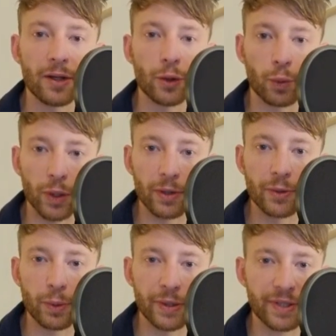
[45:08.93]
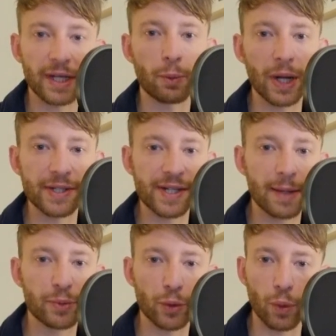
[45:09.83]
will take one
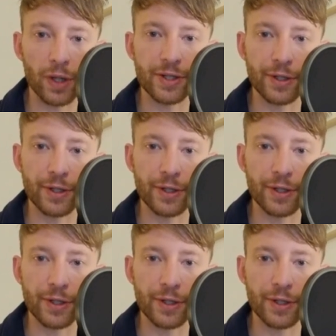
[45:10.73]
step towards